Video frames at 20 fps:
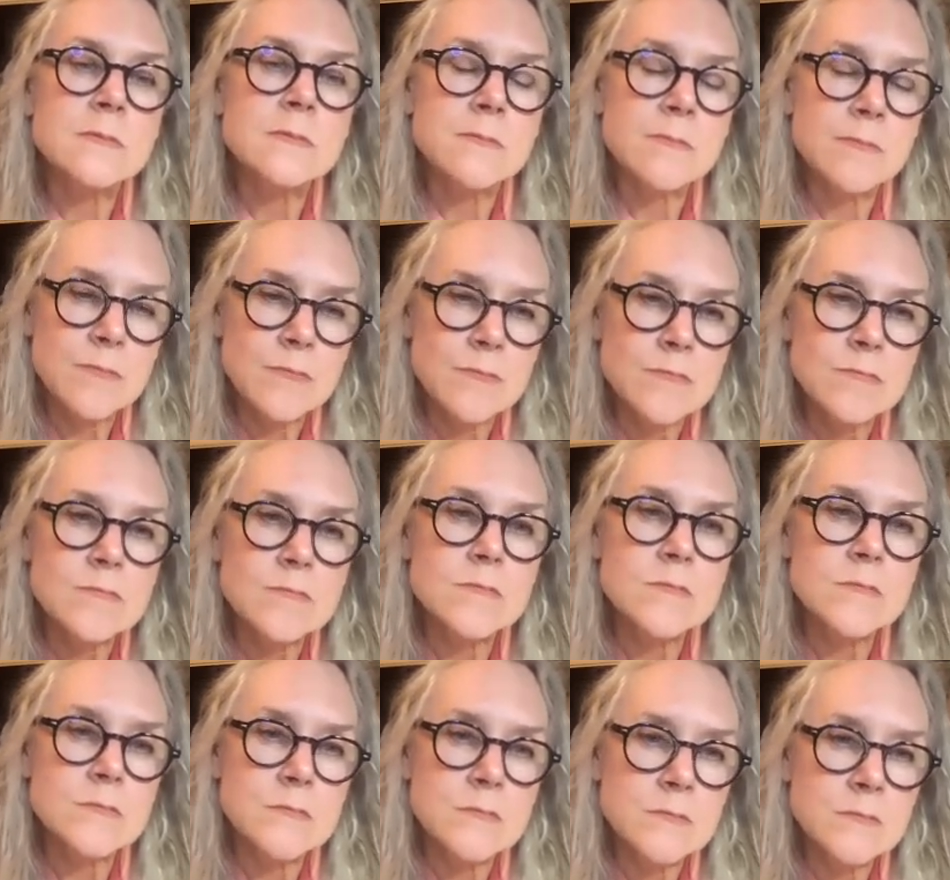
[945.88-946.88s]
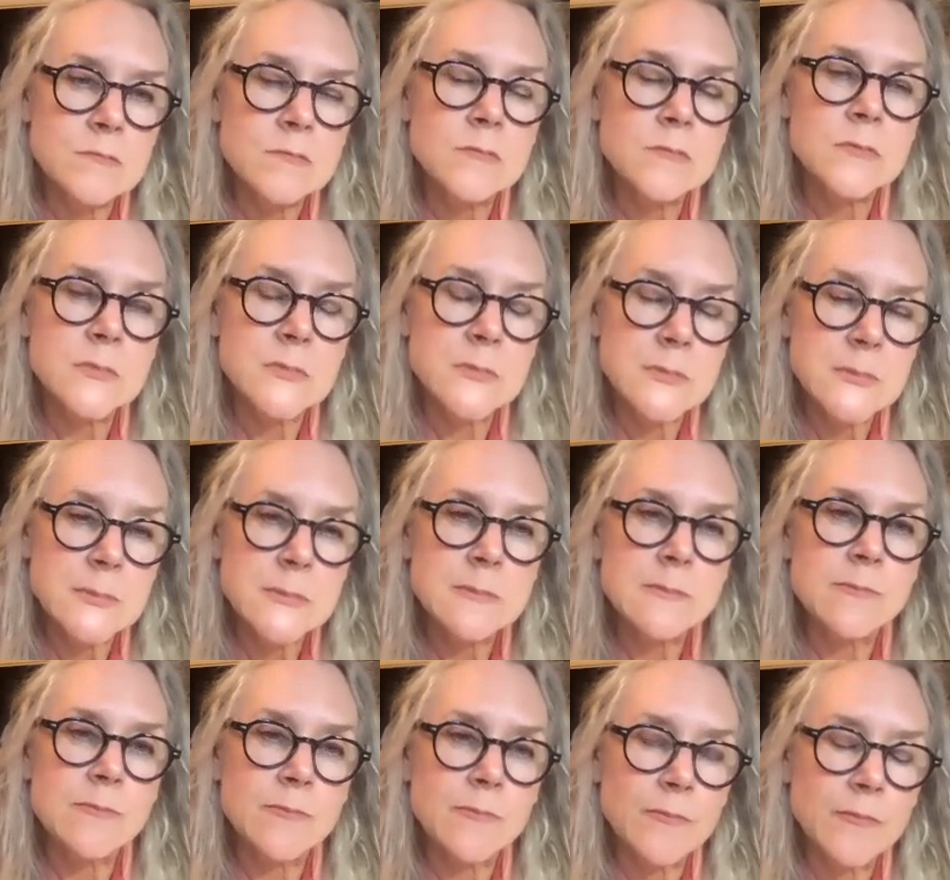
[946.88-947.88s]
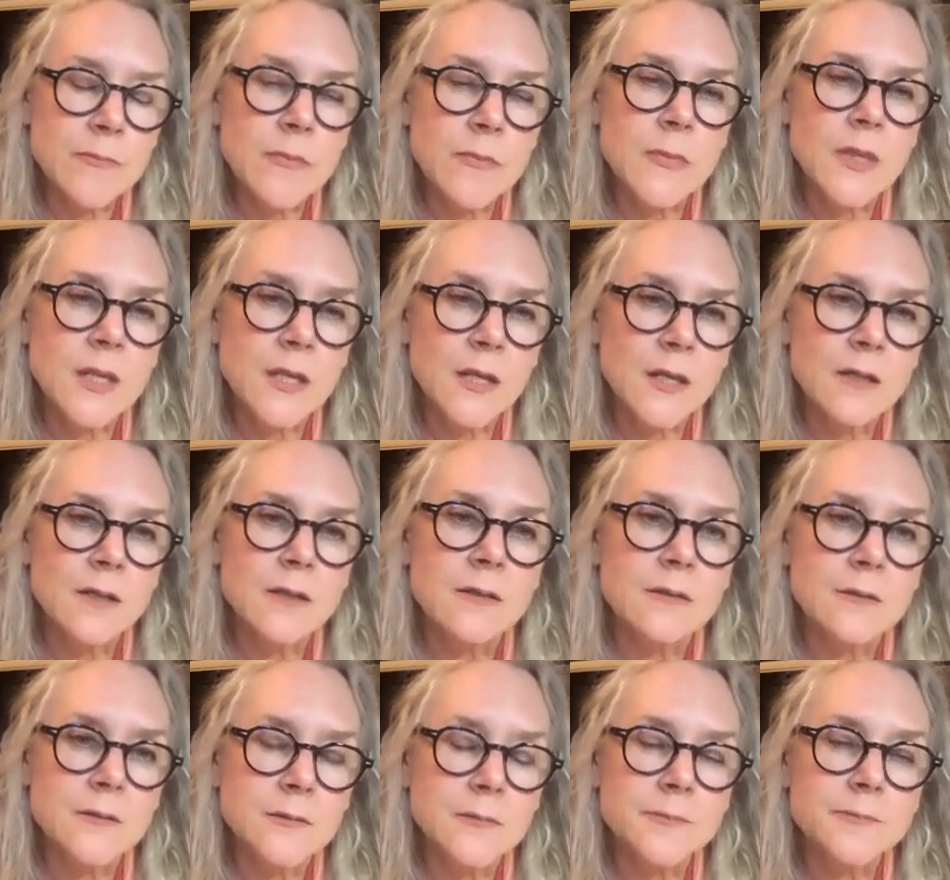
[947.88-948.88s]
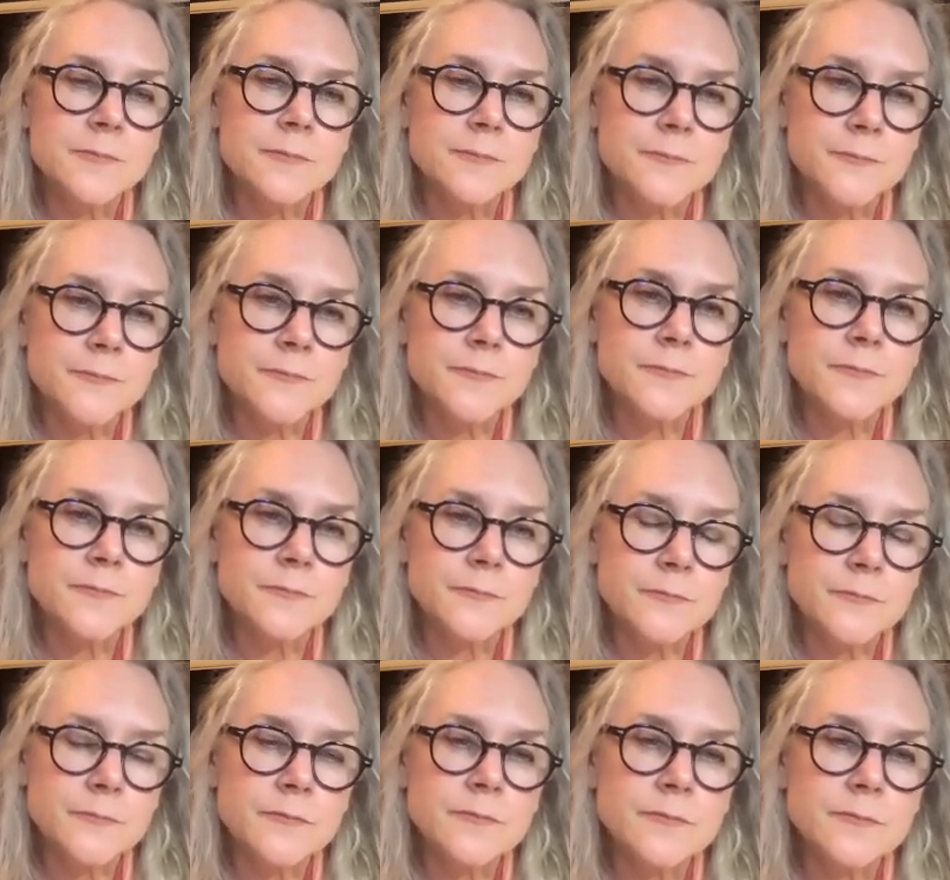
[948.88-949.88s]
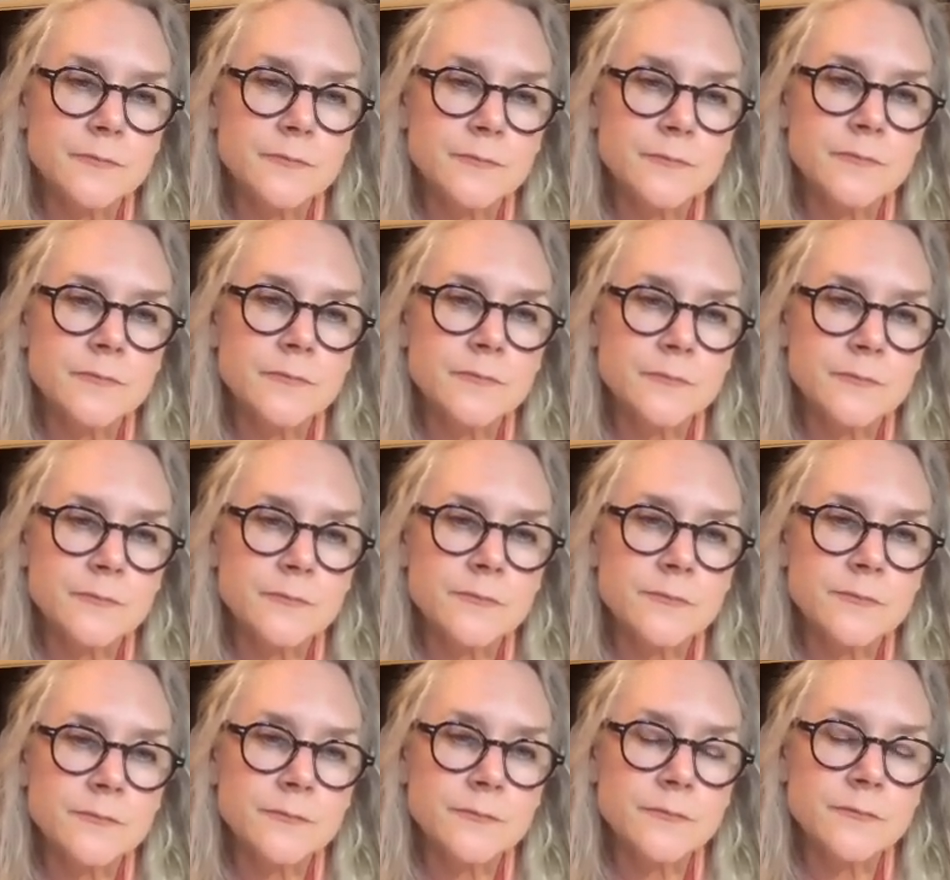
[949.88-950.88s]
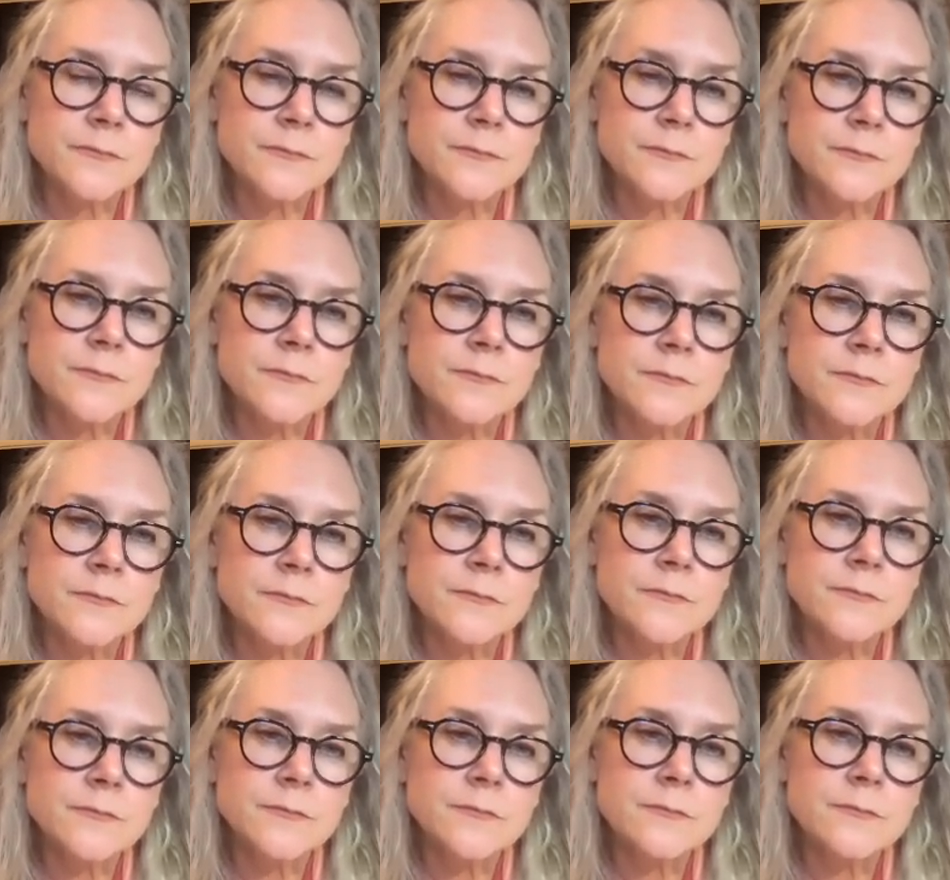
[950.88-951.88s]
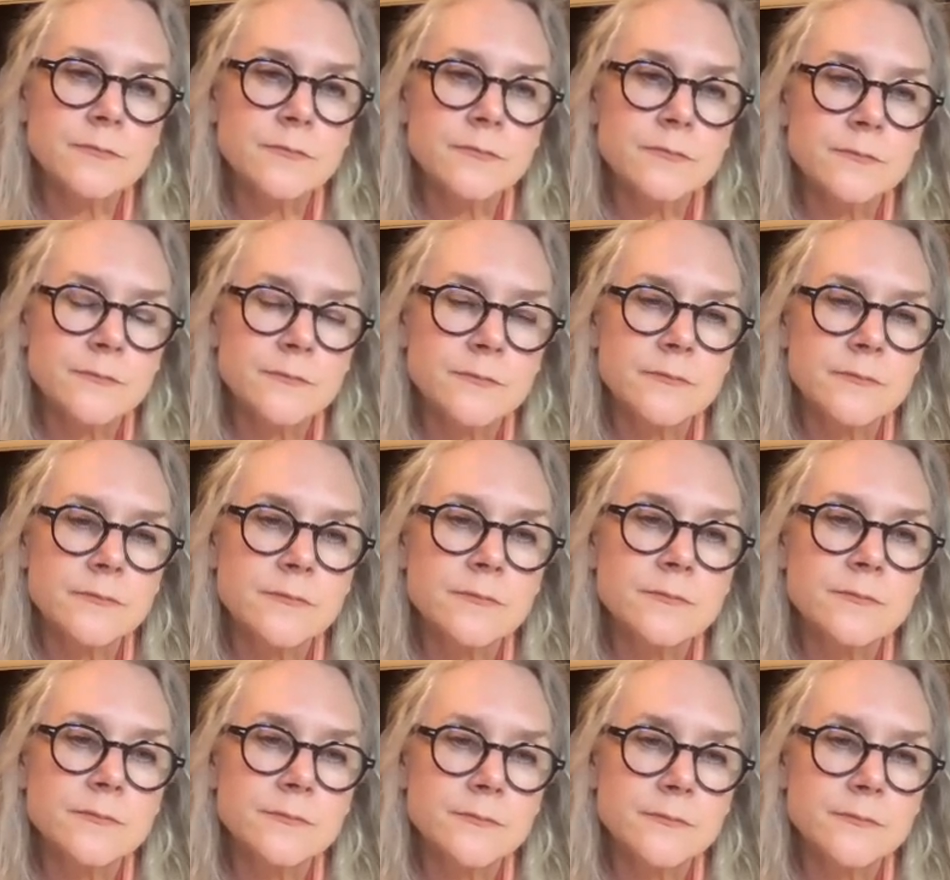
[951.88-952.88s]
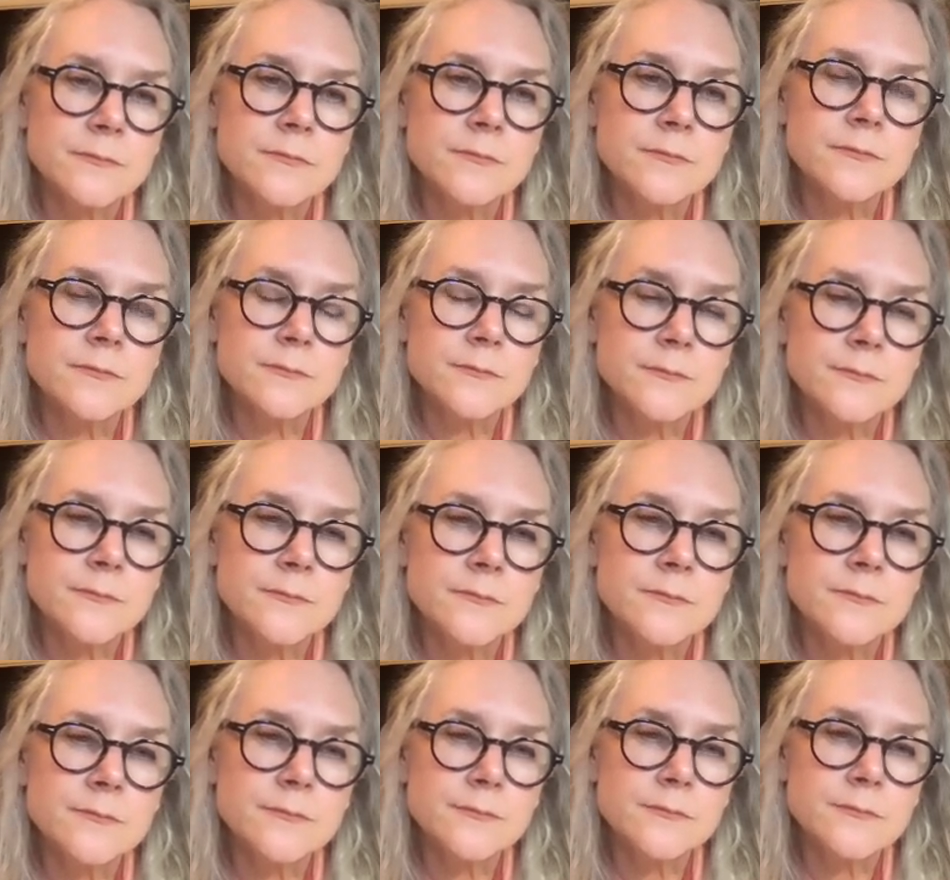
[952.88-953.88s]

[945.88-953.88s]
This person isn't speaking.